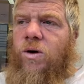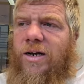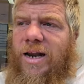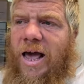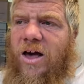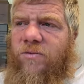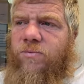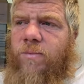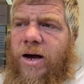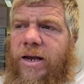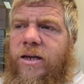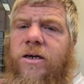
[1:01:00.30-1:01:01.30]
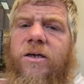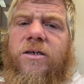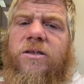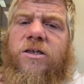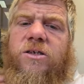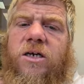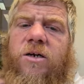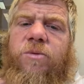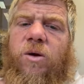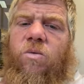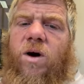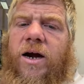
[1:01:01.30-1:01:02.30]
a lav mic that's gonna
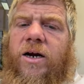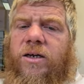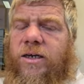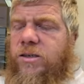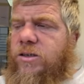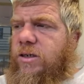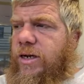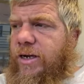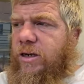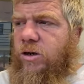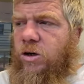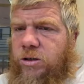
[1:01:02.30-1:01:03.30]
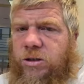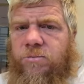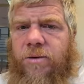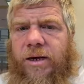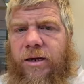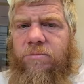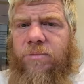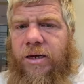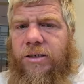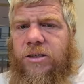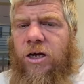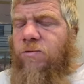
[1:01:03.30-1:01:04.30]
be wireless that I can hook to my, my
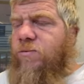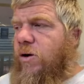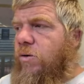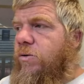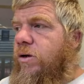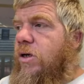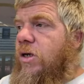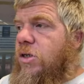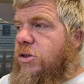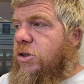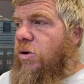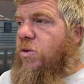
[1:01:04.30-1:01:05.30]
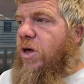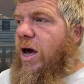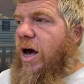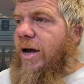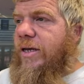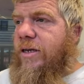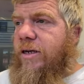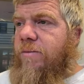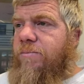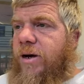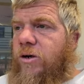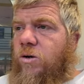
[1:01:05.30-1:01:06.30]
cell phone so that I can
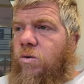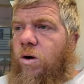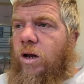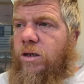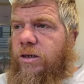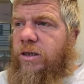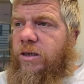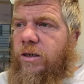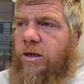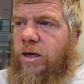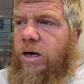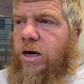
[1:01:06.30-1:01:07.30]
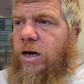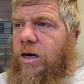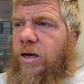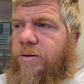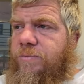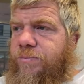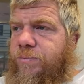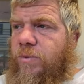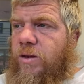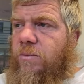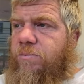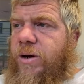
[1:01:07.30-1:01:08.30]
get better quality, um,
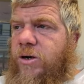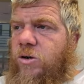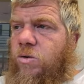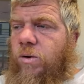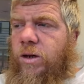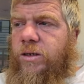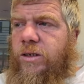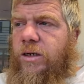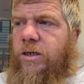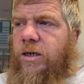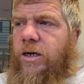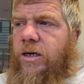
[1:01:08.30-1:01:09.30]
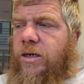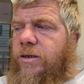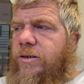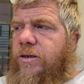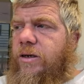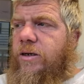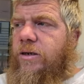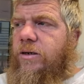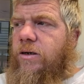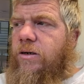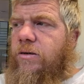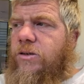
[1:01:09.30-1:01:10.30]
better quality uh,
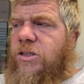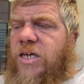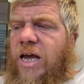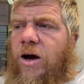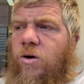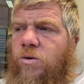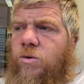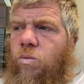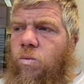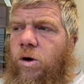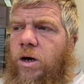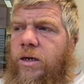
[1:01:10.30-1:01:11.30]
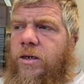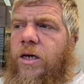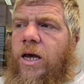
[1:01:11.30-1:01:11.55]
uh, sound, one,